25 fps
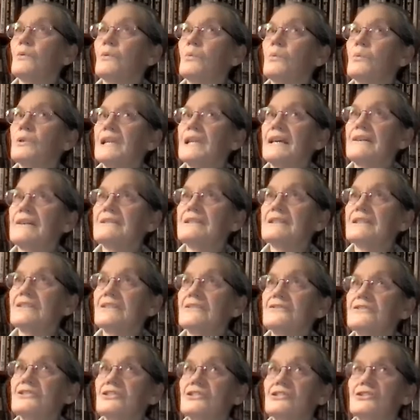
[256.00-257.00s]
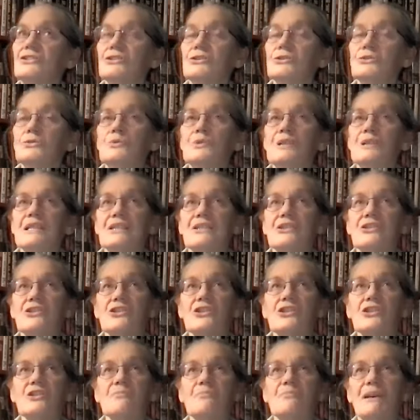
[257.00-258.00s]
what i would love to do is
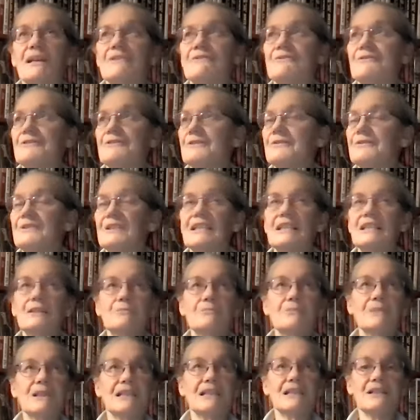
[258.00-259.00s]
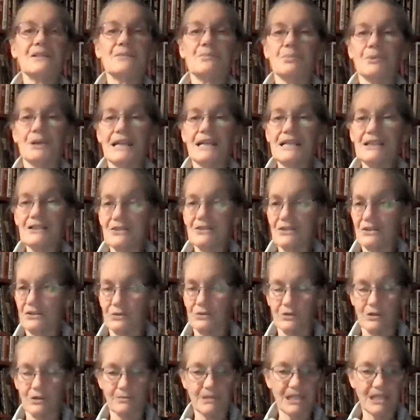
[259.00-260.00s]
just spend 15 minutes
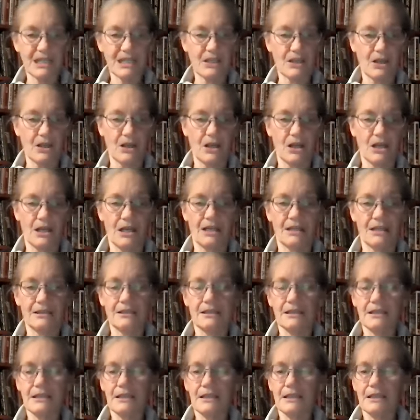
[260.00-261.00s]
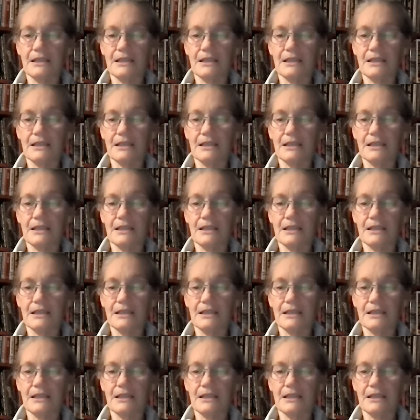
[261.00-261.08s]
brainstorming on